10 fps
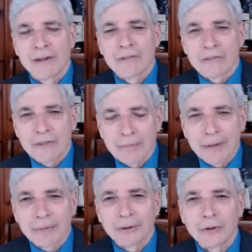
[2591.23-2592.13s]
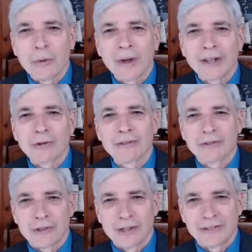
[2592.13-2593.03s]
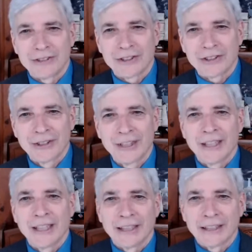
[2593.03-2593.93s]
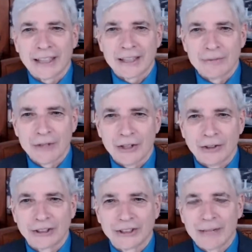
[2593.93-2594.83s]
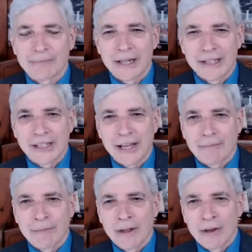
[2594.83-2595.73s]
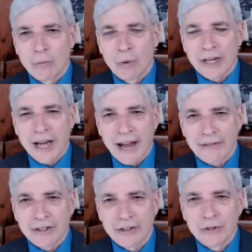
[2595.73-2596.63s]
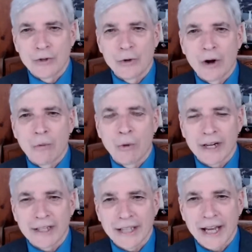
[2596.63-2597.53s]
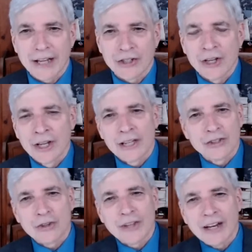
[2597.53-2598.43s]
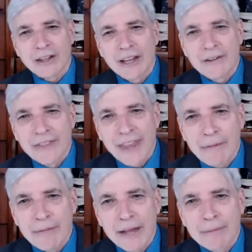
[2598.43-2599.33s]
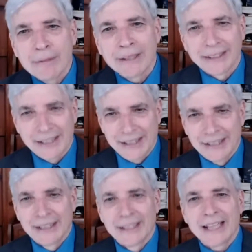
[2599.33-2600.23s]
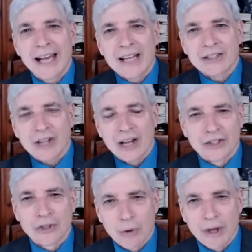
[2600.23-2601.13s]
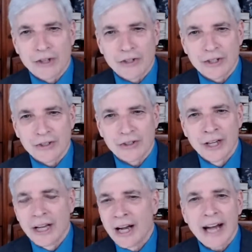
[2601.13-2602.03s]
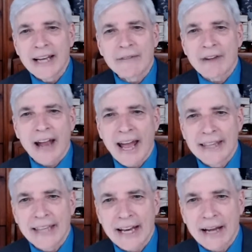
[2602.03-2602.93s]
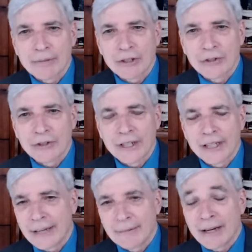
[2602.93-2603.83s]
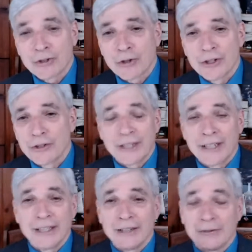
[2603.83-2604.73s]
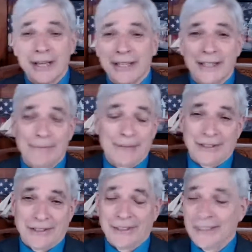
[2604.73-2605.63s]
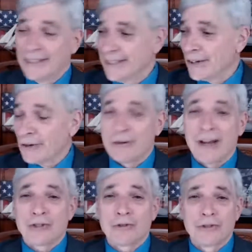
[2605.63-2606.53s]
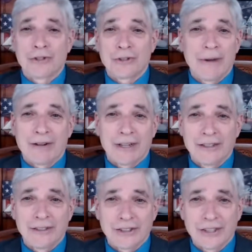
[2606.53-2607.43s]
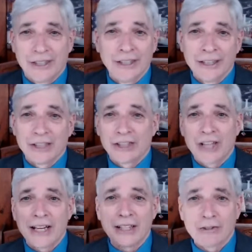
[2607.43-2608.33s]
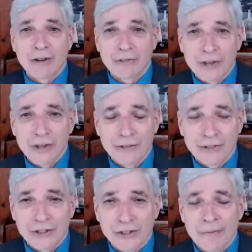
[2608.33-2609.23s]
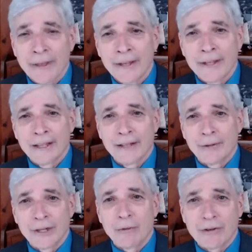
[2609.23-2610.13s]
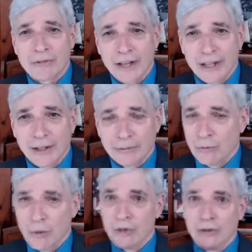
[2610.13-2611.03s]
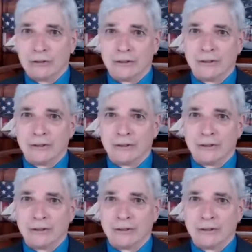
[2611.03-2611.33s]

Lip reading: for people who want to run for office, and let them know step by step what you have to do, what it takes, so that'll give them the ability to ask us questions. I never had that opportunity. I mean, I'm sure you didn't either. We ended up as, you know, grassroots Americans deciding to run for office. And when you went for help, whoa,